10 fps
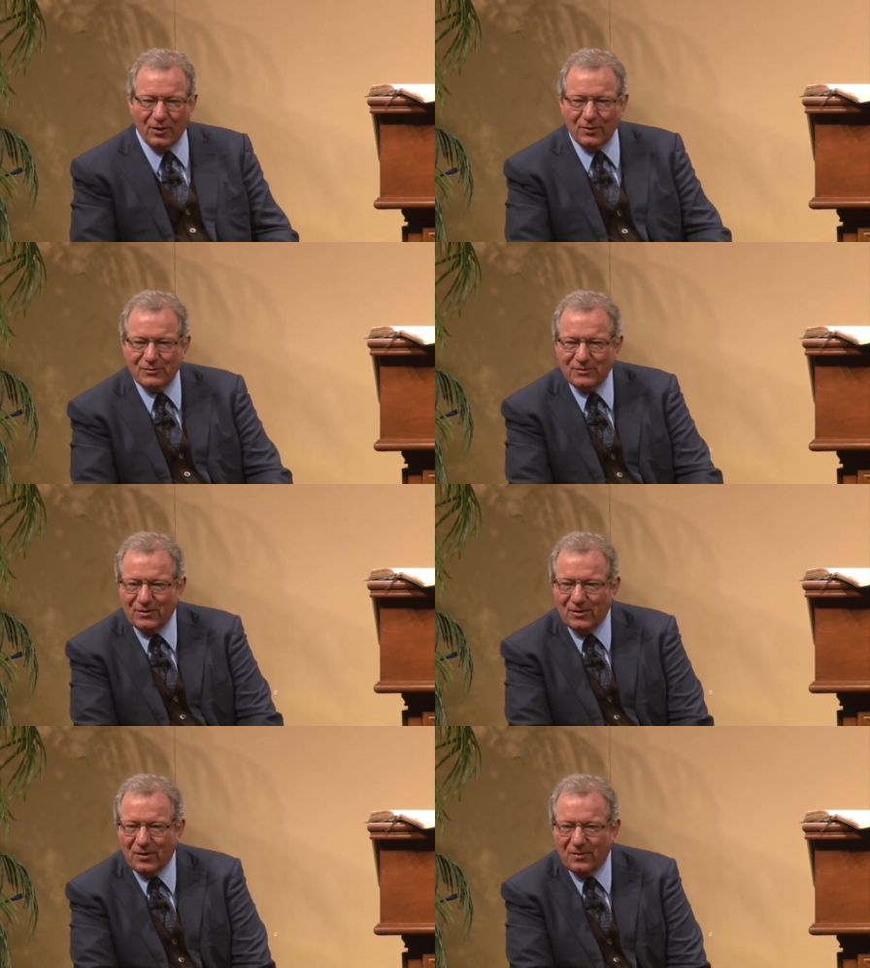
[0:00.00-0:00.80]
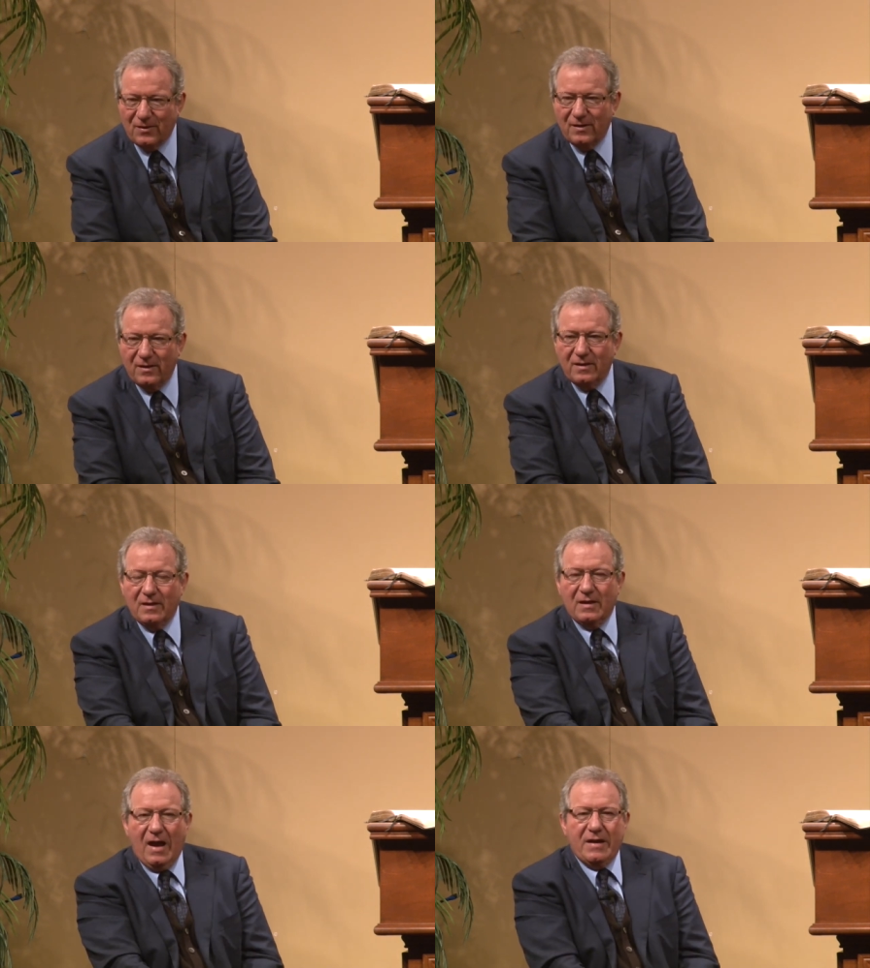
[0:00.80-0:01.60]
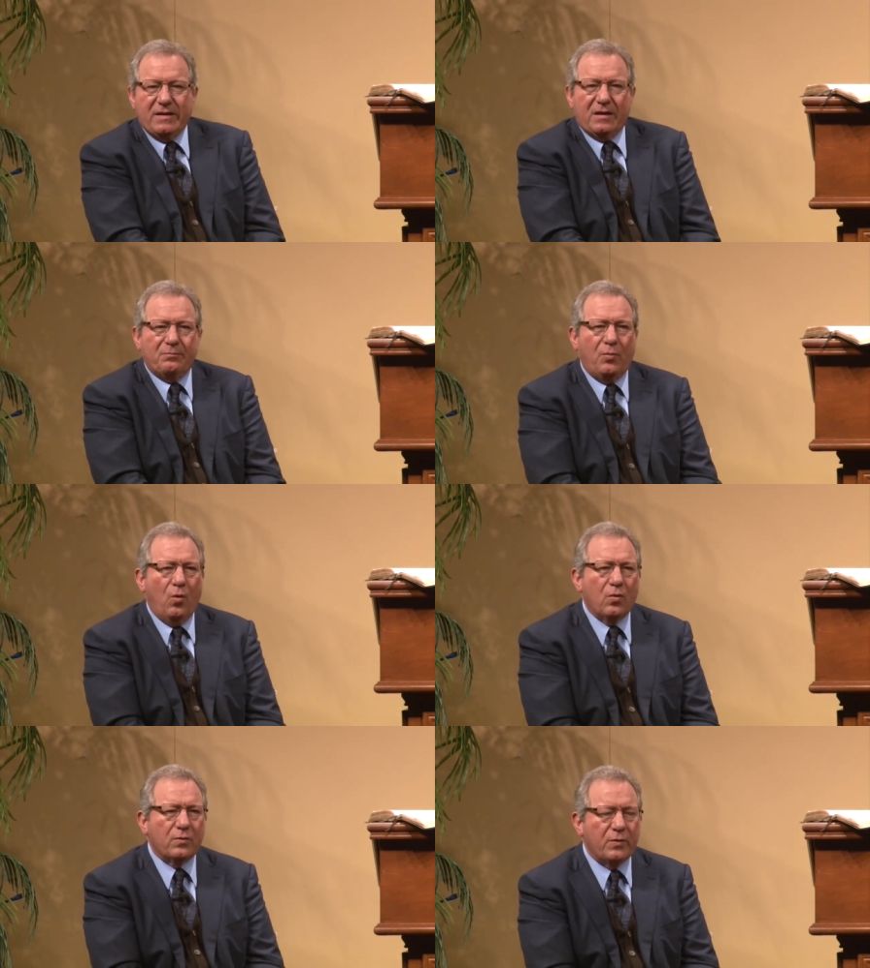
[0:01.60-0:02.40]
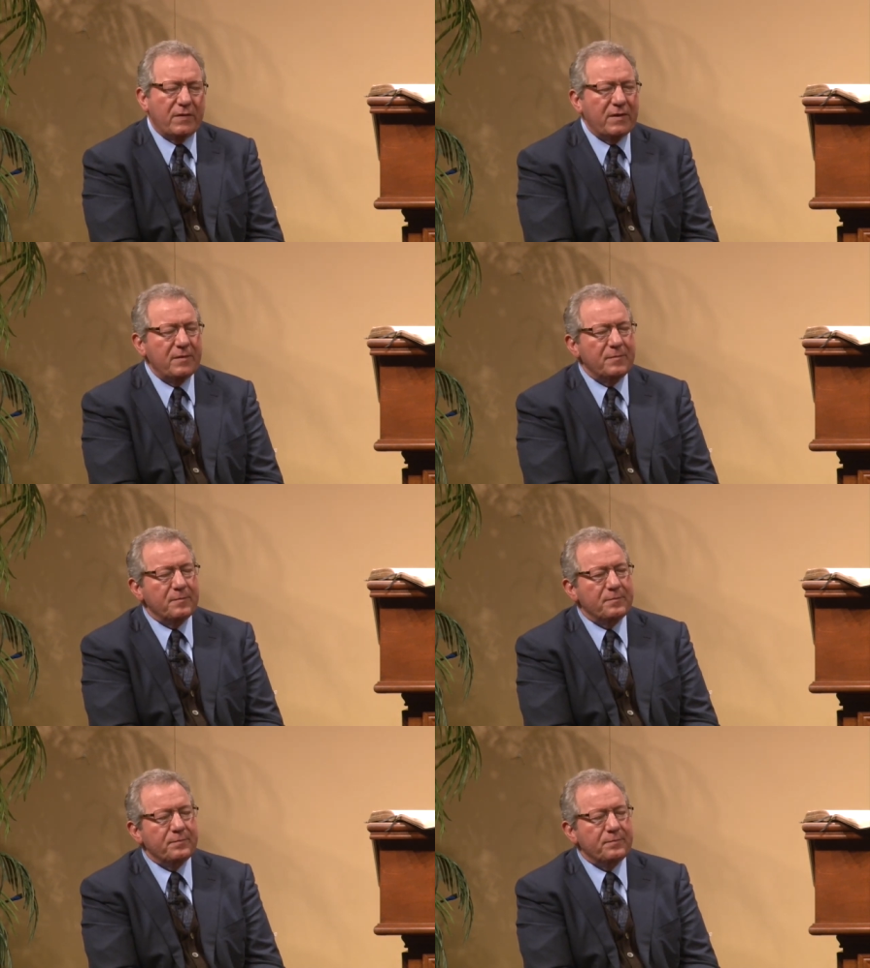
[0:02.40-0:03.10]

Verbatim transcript: church, you know. I didn't get bored with it.